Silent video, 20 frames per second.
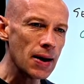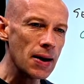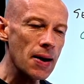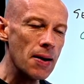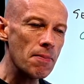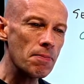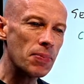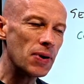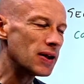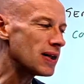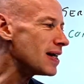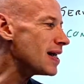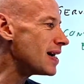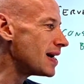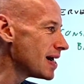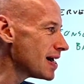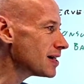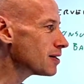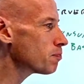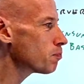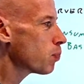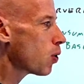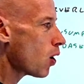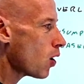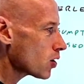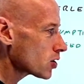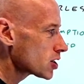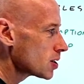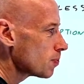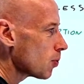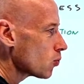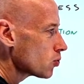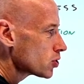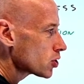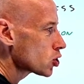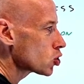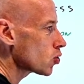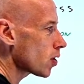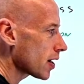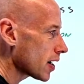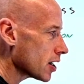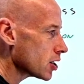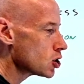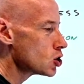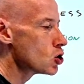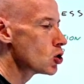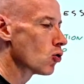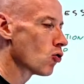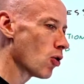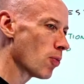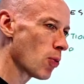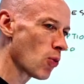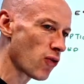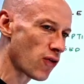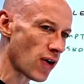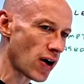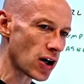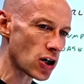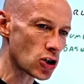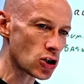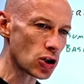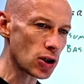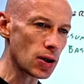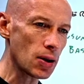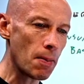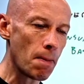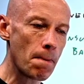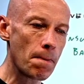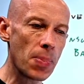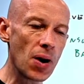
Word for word: But it is possible to create a durable function,